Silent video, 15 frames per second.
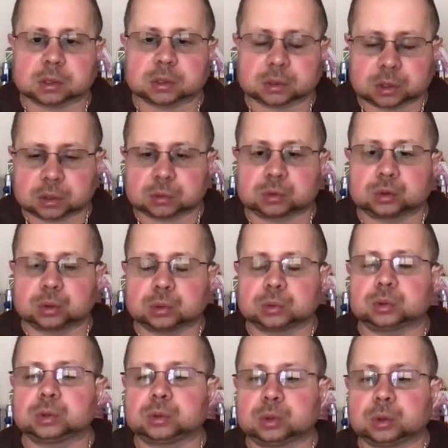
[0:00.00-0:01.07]

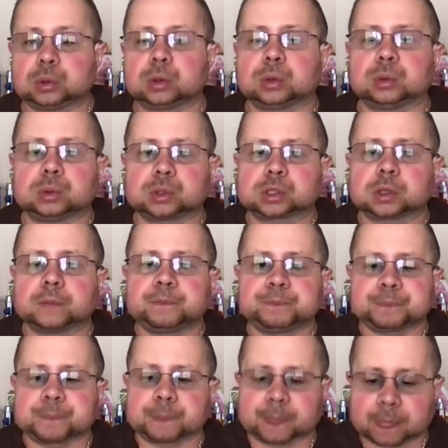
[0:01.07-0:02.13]
Dooku's
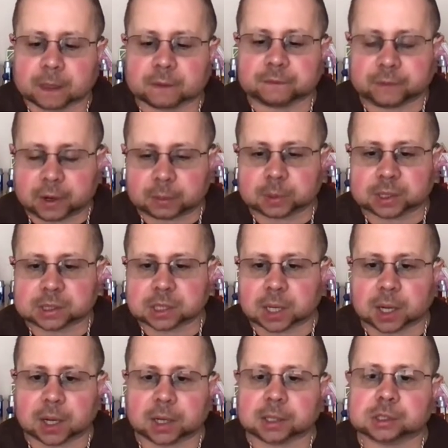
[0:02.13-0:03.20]
family
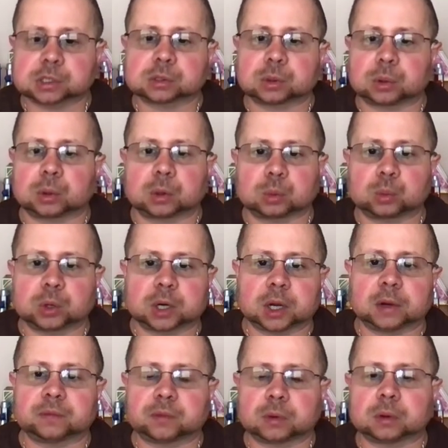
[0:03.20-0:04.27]
ties or
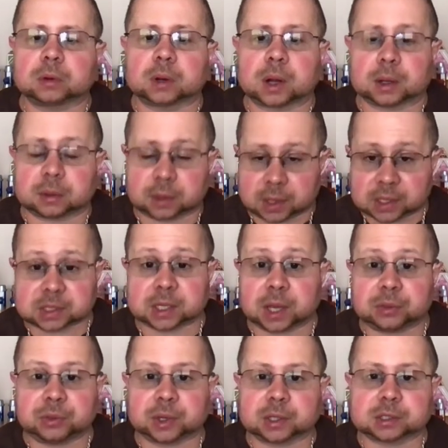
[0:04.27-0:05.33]
whatever, his
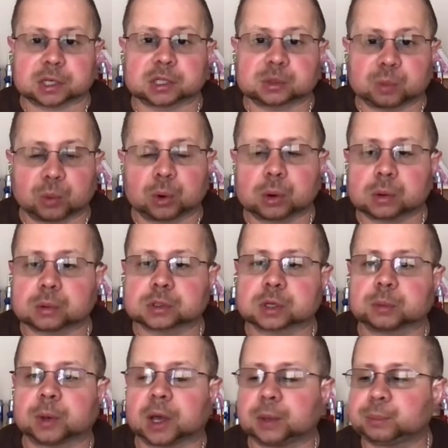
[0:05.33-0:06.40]
ethics, his morals, in
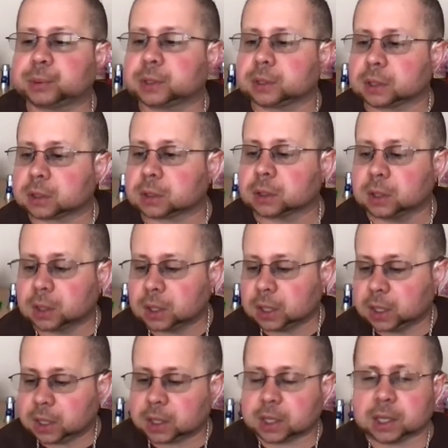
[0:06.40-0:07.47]
my opinion,
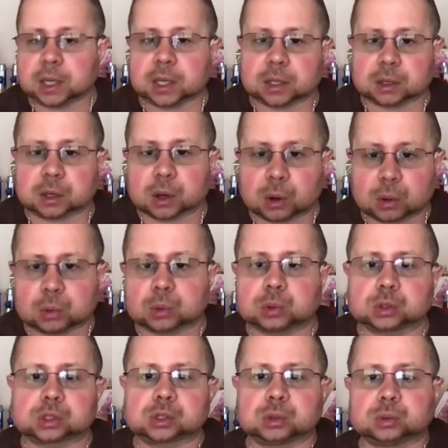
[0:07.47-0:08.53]
he
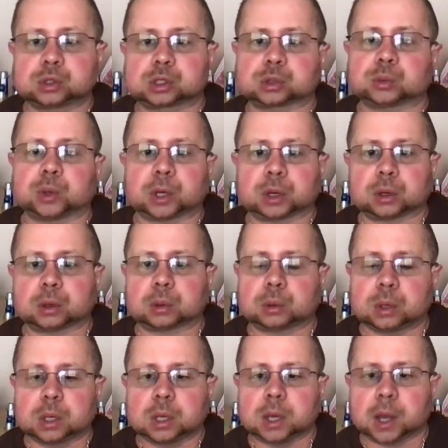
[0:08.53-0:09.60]
goes to Sereno
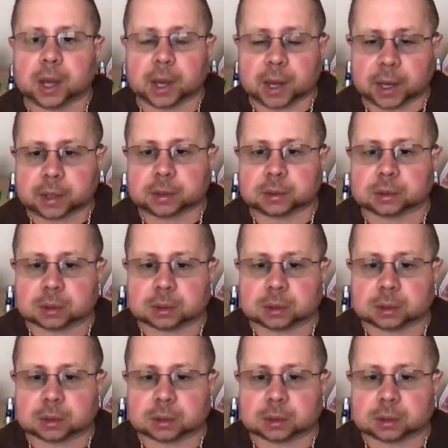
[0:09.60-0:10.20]
and